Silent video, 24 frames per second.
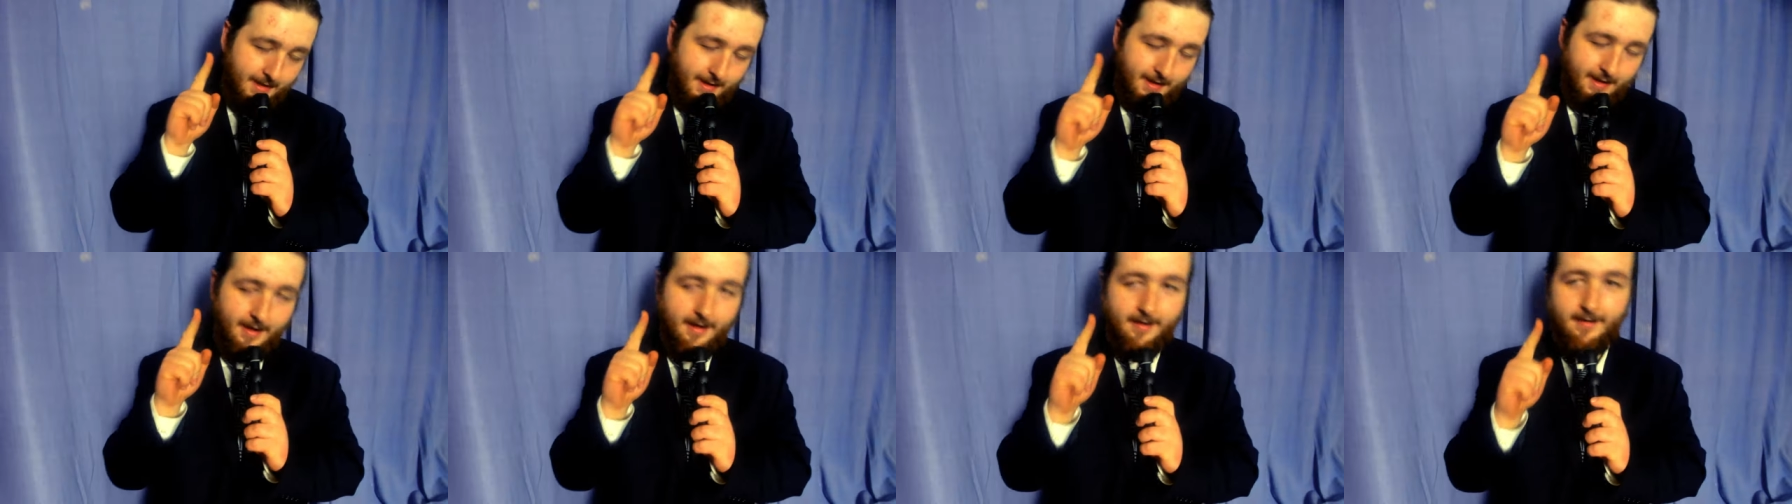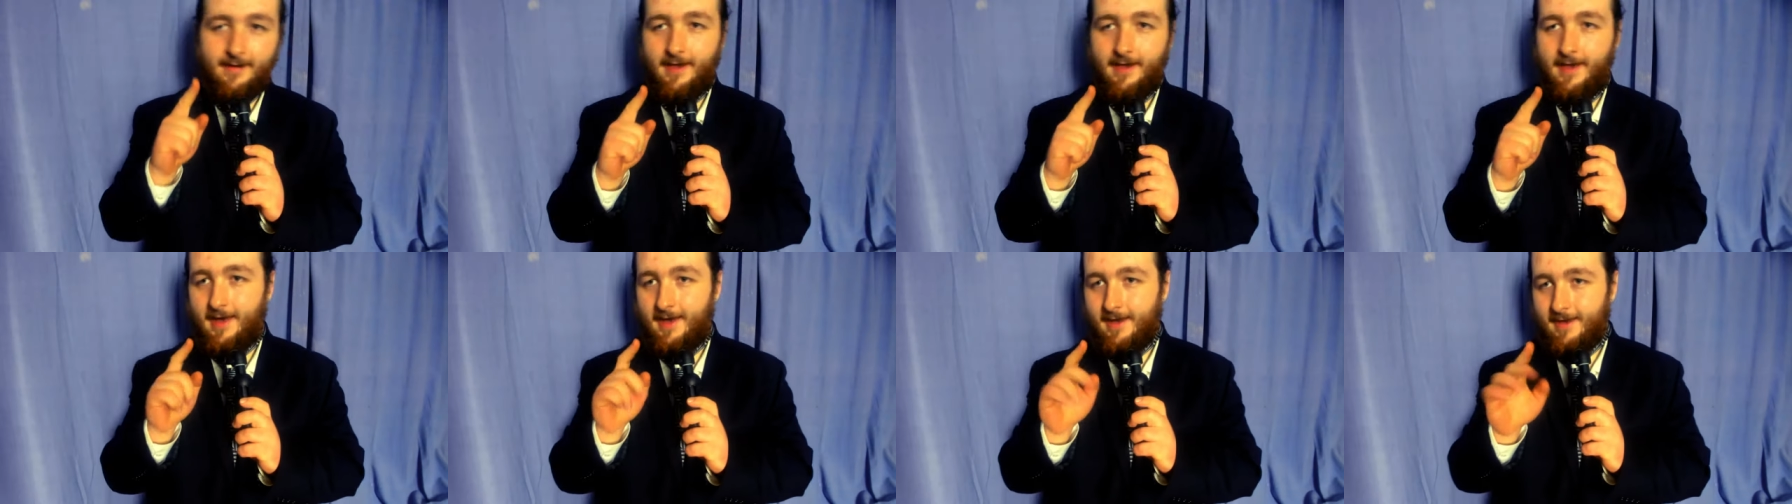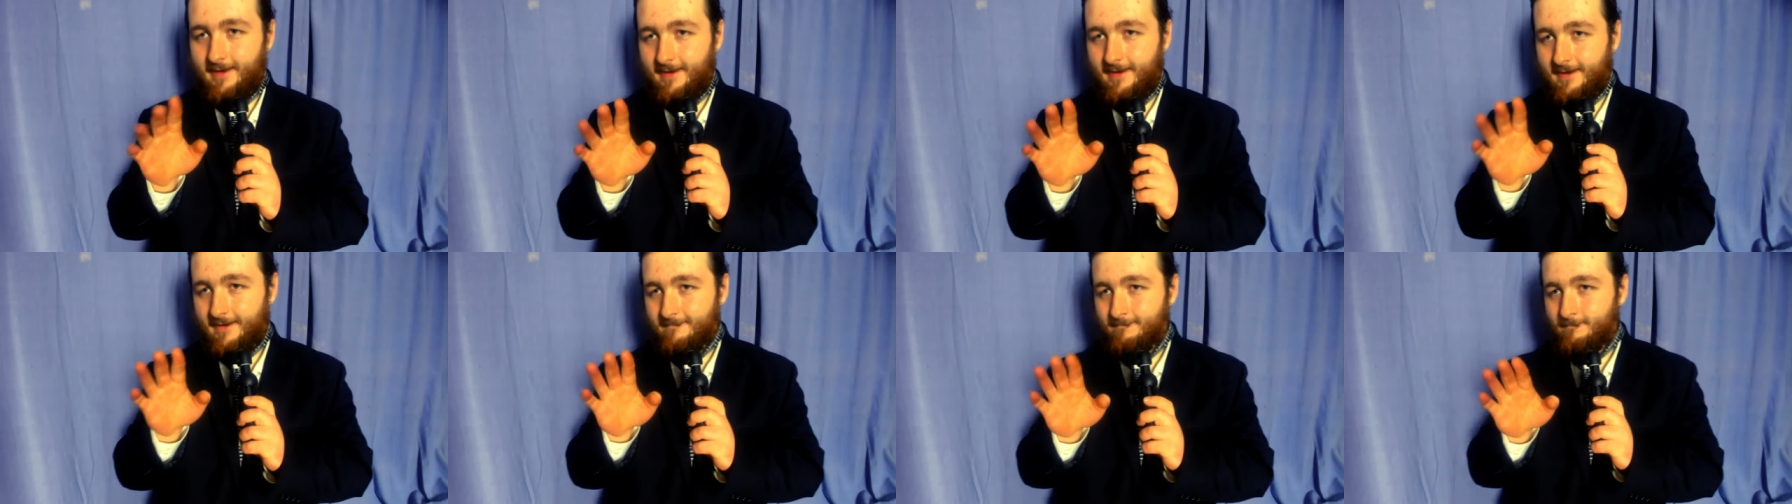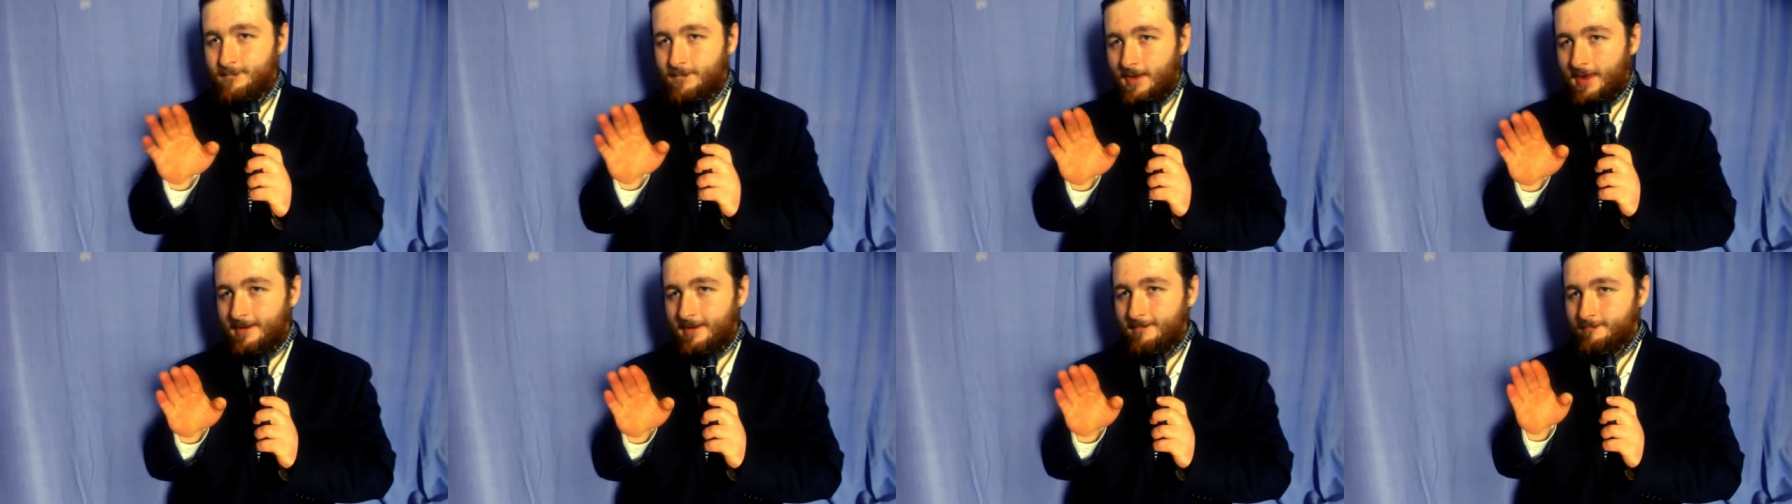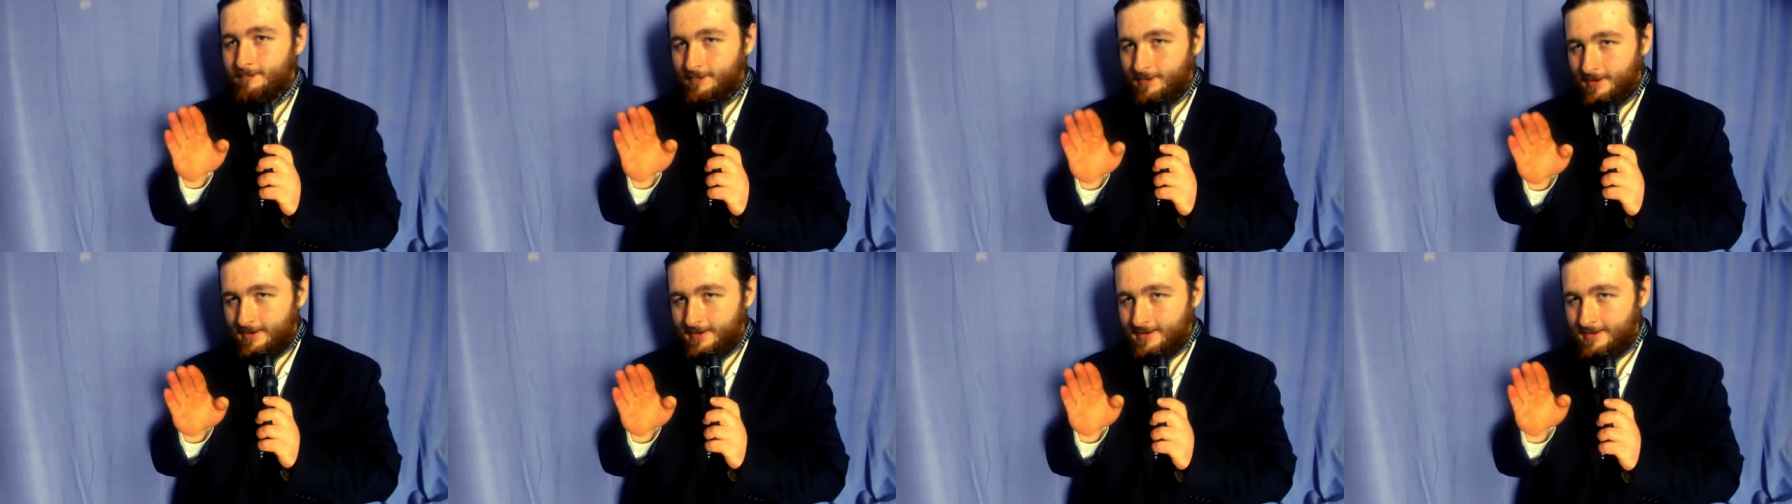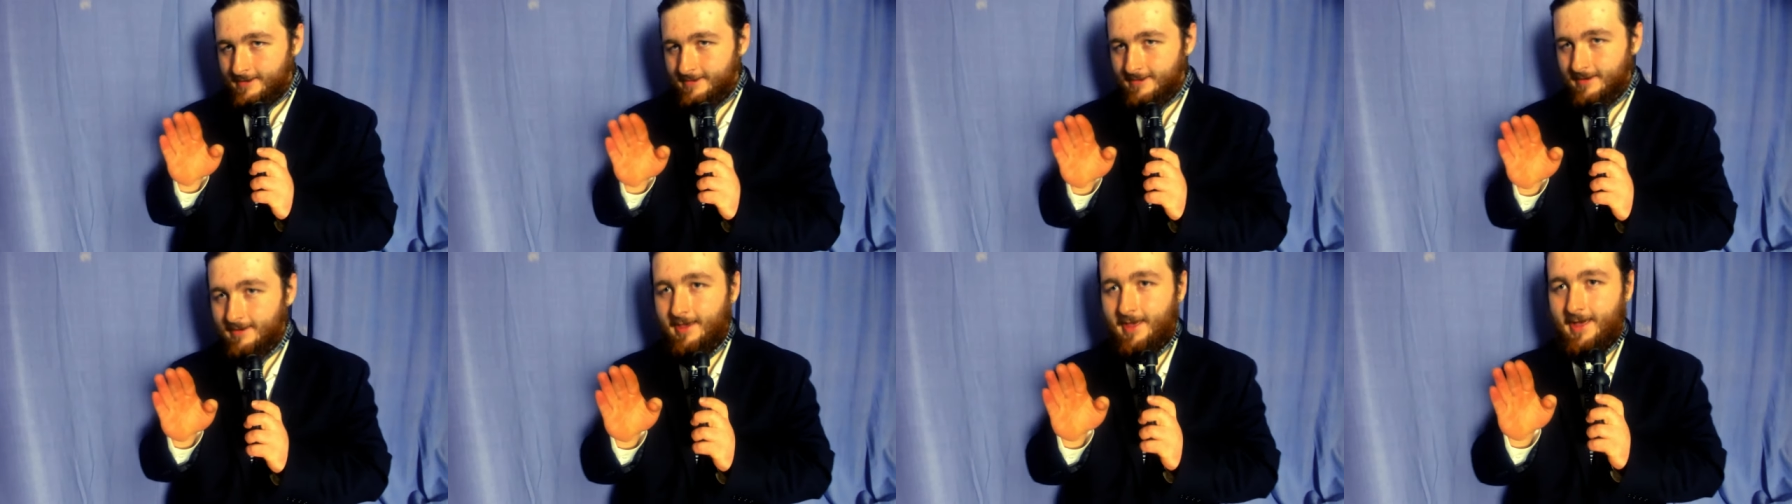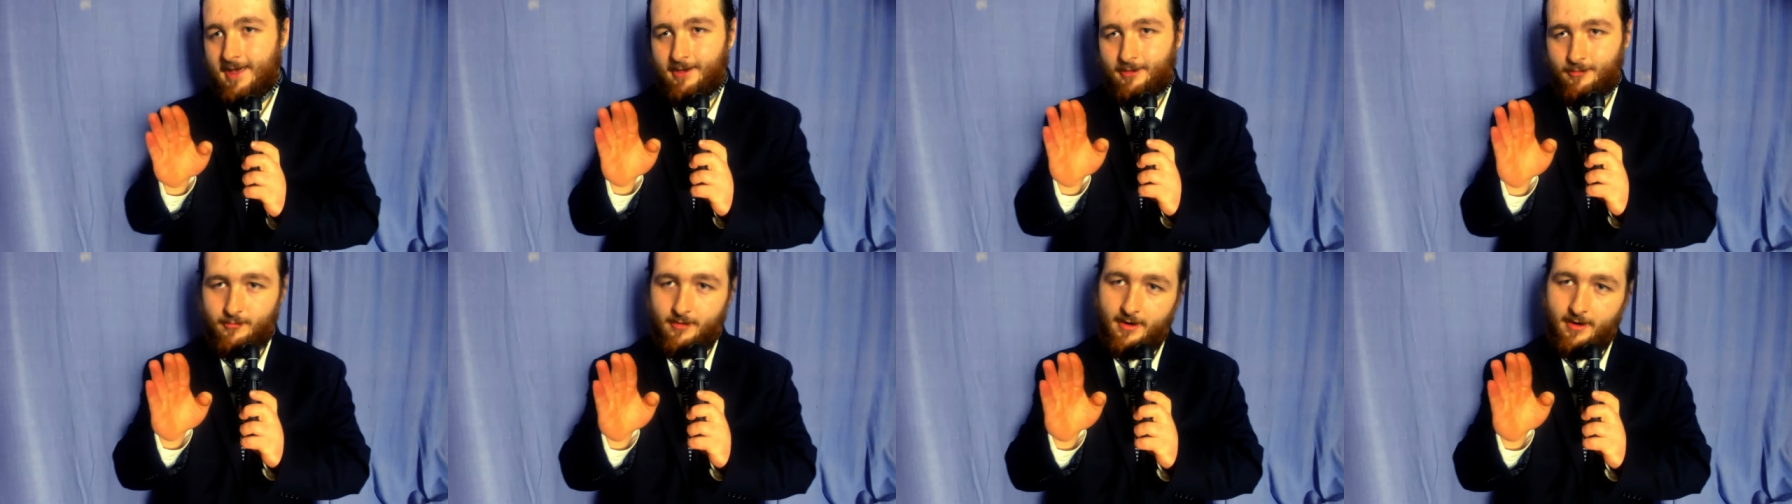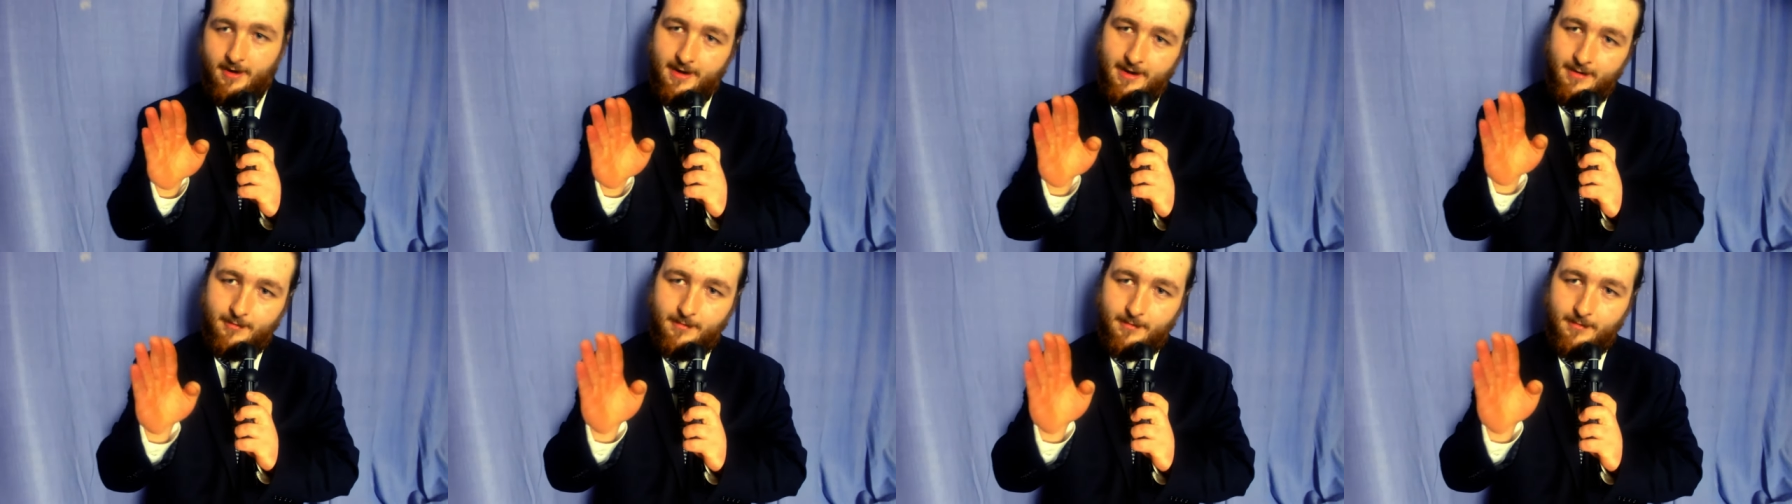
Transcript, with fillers: Okay, I, I'm, I'm putting in the text, right?